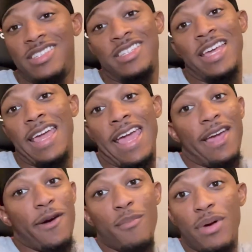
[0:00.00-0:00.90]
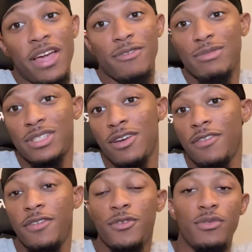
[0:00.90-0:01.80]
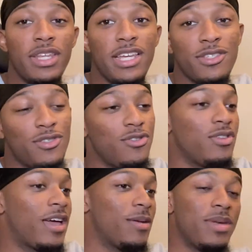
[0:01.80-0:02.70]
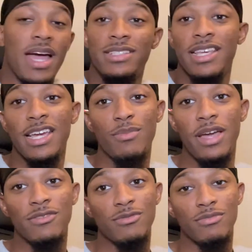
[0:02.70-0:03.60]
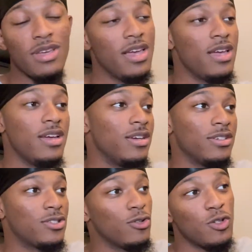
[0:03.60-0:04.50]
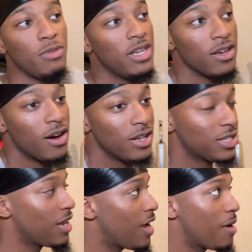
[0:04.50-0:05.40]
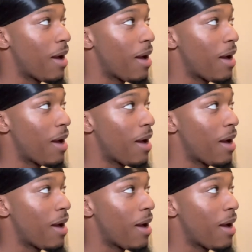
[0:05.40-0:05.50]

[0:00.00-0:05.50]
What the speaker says: take a break from stuff if you need to. Like, I mean, I take breaks from social media all the time.